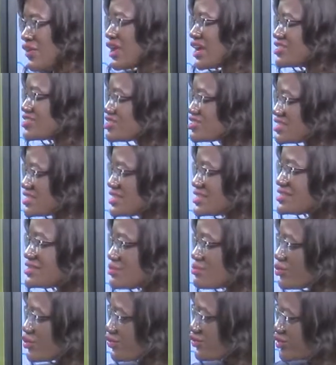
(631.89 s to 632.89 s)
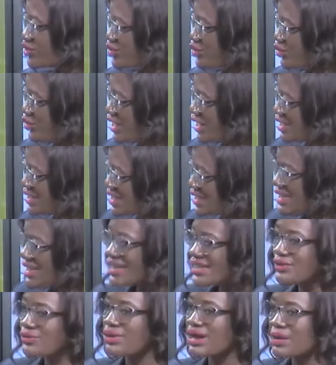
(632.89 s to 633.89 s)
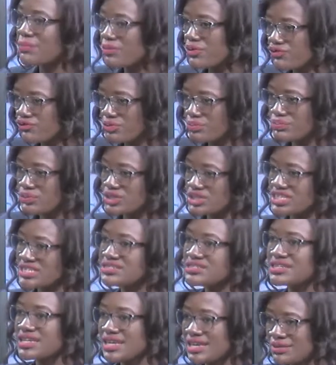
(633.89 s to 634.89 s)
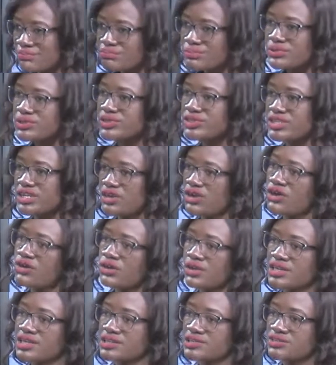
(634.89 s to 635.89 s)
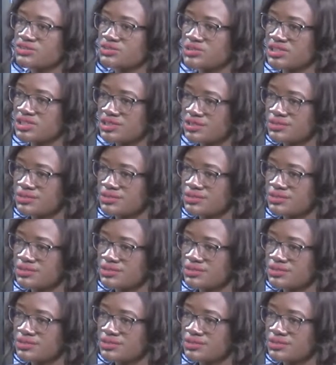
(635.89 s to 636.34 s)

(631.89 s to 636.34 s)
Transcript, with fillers: So is this a move to clearly wipe off importation and build the local industry?